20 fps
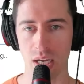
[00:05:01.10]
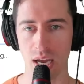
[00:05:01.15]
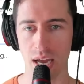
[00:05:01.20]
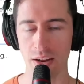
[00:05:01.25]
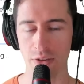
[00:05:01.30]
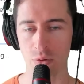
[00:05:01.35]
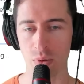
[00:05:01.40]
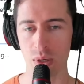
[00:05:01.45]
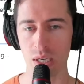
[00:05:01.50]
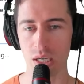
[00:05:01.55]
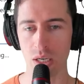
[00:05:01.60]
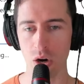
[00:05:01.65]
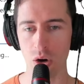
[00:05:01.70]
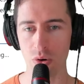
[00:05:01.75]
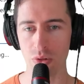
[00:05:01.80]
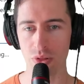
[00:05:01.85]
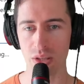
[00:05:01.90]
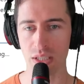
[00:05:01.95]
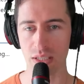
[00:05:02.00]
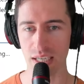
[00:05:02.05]
And if we
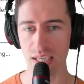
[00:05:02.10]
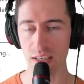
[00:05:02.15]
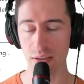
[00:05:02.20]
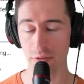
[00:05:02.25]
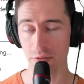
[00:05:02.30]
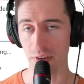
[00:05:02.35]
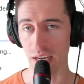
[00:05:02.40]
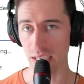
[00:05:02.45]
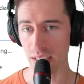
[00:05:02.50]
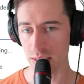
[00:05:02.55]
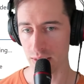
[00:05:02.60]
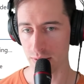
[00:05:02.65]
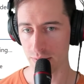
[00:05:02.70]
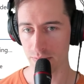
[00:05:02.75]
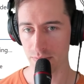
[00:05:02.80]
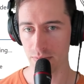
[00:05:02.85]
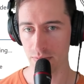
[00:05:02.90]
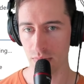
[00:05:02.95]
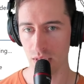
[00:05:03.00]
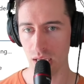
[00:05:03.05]
load this interface
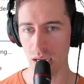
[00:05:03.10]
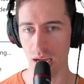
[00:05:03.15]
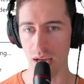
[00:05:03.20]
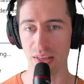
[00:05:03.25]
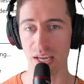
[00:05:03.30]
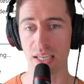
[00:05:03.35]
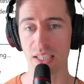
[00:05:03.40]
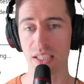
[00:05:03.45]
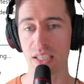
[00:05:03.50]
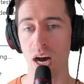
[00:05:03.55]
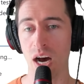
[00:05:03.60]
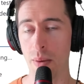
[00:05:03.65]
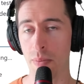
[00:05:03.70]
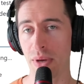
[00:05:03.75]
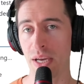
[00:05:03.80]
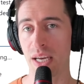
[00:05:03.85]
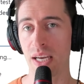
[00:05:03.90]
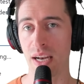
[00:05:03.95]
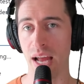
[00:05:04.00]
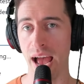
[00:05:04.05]
and then
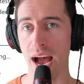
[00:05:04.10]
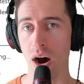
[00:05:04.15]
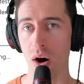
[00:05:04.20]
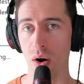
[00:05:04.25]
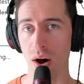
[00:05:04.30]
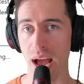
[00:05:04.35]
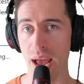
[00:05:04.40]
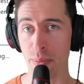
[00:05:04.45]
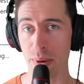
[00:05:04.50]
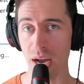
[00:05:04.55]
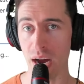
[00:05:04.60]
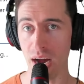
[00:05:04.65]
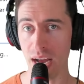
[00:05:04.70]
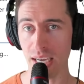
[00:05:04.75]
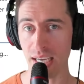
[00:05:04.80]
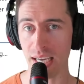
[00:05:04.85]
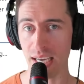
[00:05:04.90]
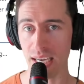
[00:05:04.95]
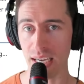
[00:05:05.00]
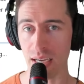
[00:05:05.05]
type in our
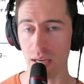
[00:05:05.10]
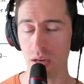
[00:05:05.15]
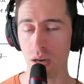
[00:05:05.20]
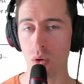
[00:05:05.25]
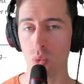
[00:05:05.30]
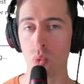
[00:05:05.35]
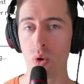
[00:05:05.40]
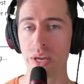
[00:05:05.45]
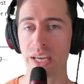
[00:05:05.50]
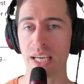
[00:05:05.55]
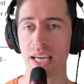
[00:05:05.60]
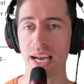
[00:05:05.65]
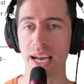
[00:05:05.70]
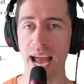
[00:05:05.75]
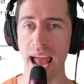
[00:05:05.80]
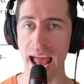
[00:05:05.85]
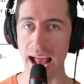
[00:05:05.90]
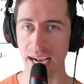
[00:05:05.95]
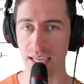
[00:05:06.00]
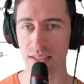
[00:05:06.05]
API key, we
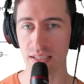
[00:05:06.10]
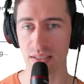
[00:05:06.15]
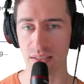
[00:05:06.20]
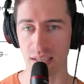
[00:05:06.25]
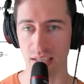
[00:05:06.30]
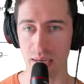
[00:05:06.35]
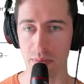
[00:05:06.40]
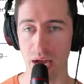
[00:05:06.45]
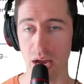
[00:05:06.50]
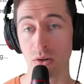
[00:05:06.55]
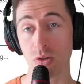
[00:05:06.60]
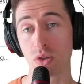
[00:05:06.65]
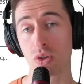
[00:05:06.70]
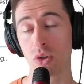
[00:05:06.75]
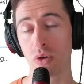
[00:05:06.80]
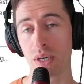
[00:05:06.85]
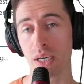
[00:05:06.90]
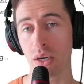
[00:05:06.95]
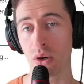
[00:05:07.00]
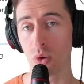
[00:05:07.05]
can access email
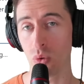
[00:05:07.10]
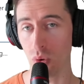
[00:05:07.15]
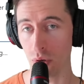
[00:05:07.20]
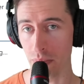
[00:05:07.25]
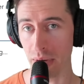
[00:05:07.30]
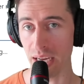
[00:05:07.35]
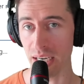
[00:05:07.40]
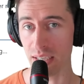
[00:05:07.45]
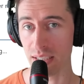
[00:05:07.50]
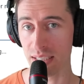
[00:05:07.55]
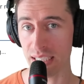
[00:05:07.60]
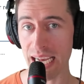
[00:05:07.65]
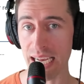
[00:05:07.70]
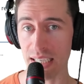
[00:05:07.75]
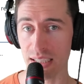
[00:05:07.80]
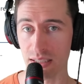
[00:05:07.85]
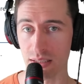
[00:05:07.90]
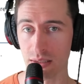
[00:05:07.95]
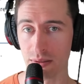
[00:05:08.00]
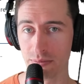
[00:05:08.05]
during an automated
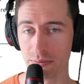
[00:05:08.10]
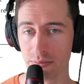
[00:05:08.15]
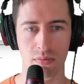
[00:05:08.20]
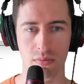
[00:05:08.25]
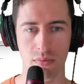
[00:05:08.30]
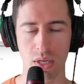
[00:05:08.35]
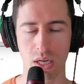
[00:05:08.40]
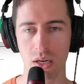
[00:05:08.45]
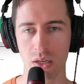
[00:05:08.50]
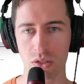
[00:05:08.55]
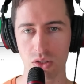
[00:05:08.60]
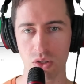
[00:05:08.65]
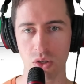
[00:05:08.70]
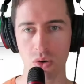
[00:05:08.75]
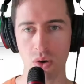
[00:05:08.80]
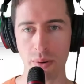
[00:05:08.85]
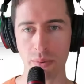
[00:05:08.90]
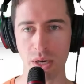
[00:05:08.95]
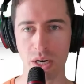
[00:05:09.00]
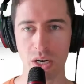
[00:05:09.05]
test.
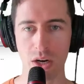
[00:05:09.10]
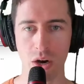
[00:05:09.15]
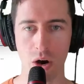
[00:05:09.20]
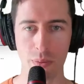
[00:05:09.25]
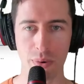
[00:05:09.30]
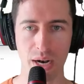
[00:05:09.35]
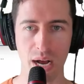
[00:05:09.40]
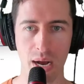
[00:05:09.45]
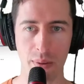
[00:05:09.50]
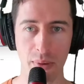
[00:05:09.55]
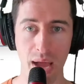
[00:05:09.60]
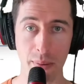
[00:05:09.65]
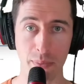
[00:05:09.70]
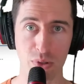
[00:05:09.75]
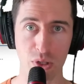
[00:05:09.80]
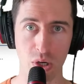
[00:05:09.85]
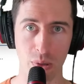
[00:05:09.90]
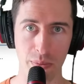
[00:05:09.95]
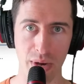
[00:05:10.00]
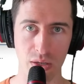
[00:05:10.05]
So I'm going to open up
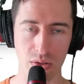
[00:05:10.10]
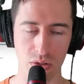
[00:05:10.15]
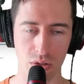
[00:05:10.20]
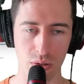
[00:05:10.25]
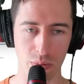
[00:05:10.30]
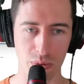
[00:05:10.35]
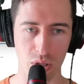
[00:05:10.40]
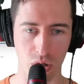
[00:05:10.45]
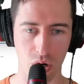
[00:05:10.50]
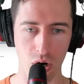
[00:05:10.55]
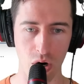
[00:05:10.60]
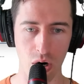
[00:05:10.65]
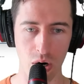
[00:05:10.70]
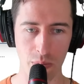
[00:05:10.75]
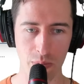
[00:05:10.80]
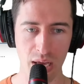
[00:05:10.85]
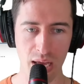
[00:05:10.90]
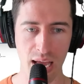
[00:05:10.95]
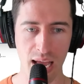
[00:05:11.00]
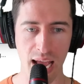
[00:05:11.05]

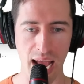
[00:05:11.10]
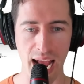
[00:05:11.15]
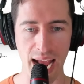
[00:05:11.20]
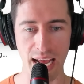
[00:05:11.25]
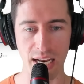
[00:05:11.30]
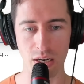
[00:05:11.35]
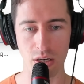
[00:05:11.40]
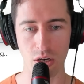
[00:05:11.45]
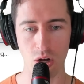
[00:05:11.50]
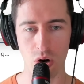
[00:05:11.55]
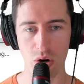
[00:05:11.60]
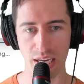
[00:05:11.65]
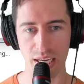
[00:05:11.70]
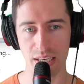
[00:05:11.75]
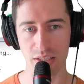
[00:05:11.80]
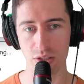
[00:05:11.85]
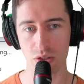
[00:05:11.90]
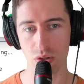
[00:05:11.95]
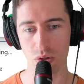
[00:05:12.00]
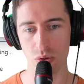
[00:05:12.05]
app.mailslurp.com and log
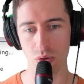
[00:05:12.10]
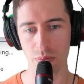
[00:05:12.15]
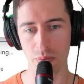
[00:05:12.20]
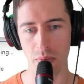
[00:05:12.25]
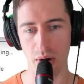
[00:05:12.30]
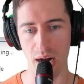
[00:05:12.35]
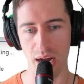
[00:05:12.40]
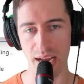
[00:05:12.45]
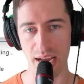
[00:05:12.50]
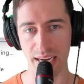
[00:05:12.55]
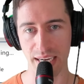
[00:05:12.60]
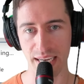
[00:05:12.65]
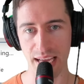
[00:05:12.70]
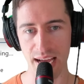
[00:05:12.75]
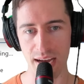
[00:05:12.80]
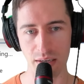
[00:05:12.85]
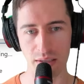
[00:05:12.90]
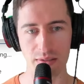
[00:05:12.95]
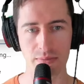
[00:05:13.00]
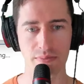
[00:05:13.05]
into my
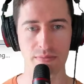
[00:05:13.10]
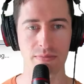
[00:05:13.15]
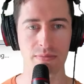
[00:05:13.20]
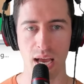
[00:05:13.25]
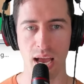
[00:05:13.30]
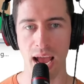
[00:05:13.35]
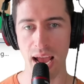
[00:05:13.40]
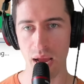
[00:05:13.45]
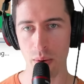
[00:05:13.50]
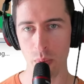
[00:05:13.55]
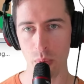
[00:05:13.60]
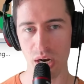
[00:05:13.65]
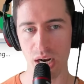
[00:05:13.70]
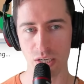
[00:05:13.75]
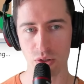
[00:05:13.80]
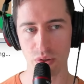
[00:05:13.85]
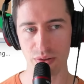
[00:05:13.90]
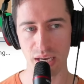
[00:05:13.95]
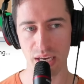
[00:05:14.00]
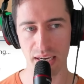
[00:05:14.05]
account. And when
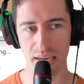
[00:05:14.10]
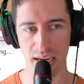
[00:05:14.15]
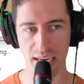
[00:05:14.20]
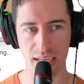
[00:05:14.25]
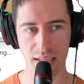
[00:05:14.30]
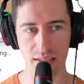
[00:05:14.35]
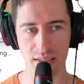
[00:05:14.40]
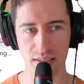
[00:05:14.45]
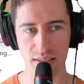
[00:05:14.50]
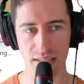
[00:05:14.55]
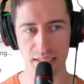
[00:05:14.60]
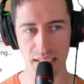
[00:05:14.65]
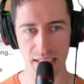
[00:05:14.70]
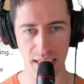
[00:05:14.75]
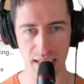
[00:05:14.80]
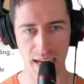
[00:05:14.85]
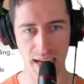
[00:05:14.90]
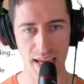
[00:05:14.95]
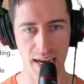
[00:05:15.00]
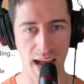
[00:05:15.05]
I do that, I can
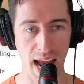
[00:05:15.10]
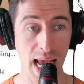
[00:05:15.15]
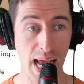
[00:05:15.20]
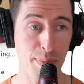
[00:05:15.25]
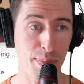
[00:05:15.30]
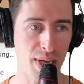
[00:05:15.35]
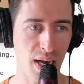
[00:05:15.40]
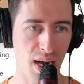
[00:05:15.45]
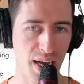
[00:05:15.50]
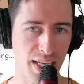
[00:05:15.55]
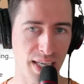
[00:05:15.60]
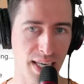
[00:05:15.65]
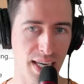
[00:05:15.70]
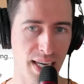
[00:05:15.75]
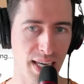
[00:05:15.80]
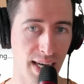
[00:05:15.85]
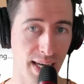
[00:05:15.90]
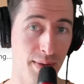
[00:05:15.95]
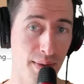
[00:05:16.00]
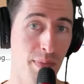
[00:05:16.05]
see an API
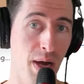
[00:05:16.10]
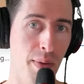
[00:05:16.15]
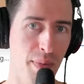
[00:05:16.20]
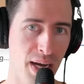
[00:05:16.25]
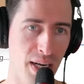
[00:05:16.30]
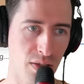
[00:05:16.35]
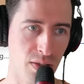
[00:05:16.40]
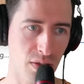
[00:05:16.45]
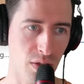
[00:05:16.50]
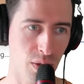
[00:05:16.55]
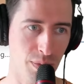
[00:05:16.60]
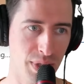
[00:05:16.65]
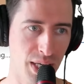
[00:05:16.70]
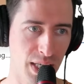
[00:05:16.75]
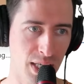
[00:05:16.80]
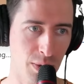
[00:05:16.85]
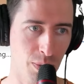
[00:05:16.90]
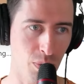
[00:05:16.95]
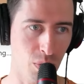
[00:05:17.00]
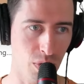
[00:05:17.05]
key in my MailSlurp
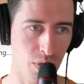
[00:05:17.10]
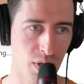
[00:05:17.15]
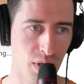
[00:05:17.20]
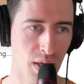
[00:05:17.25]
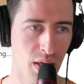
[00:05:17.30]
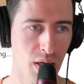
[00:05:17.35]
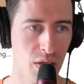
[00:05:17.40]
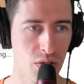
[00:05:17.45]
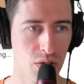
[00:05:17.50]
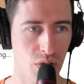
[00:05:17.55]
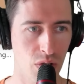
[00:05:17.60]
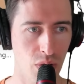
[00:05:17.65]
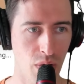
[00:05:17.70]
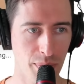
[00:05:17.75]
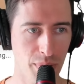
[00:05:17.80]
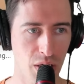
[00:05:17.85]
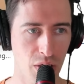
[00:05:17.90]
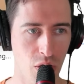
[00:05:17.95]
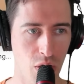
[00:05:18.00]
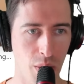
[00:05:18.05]
dashboard. So
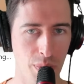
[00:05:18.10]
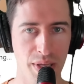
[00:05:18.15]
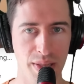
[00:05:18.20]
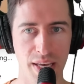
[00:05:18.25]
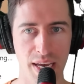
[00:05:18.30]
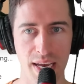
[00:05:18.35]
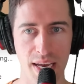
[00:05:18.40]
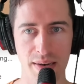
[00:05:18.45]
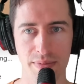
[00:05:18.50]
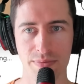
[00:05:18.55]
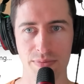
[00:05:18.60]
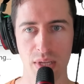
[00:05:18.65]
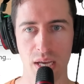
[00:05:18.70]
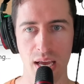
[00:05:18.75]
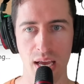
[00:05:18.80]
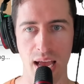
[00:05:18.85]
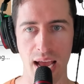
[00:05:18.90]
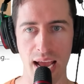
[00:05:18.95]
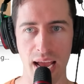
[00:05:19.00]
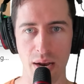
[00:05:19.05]
I'm going to copy that
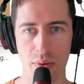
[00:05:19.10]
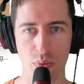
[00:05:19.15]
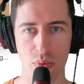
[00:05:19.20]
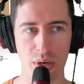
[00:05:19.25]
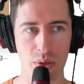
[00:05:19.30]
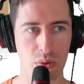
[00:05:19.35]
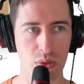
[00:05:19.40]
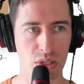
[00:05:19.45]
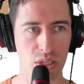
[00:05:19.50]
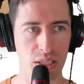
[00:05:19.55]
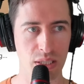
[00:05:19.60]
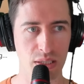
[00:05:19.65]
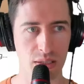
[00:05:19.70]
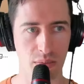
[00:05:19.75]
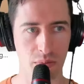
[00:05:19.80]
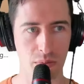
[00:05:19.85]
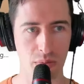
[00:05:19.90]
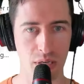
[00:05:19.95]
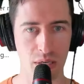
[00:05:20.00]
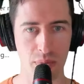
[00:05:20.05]
and we will
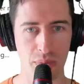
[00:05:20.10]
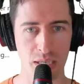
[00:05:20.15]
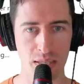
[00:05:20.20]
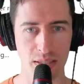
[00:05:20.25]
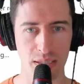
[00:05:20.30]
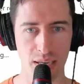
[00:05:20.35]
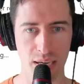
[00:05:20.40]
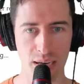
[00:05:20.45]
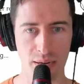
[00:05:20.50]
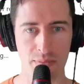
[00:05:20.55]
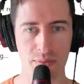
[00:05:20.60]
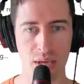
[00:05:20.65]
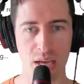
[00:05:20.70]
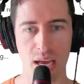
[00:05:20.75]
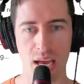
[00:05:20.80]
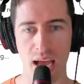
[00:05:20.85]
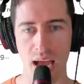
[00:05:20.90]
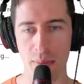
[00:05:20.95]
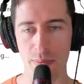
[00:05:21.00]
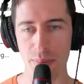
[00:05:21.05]
just minimize that.
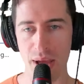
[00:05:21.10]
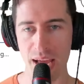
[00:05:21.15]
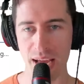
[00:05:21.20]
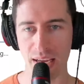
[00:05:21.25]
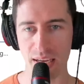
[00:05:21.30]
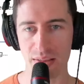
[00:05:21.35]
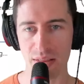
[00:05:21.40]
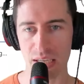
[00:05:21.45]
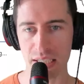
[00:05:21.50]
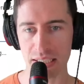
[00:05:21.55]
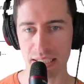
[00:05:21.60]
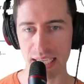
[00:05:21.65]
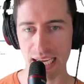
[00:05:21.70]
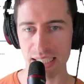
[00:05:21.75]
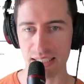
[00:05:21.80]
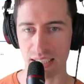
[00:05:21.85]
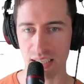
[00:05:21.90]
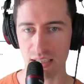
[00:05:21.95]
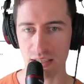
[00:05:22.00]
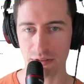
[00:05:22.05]
And back in the
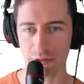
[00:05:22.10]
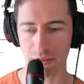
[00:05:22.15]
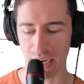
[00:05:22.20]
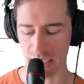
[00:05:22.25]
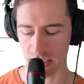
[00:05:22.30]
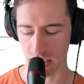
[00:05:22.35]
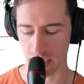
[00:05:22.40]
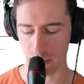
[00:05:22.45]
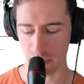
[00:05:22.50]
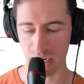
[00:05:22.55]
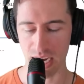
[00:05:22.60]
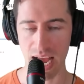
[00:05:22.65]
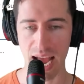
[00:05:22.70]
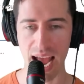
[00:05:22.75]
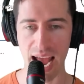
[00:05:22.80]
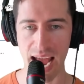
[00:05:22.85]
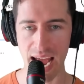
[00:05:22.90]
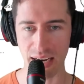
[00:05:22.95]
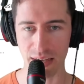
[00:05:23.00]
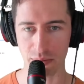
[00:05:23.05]
test interface, I'm going
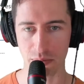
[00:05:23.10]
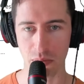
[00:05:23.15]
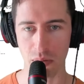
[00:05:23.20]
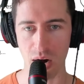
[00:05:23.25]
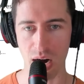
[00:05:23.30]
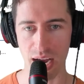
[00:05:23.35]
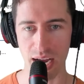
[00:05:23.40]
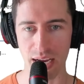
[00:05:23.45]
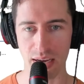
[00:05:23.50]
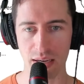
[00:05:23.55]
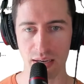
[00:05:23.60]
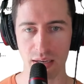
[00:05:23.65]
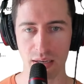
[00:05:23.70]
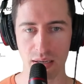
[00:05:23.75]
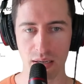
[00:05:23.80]
to add my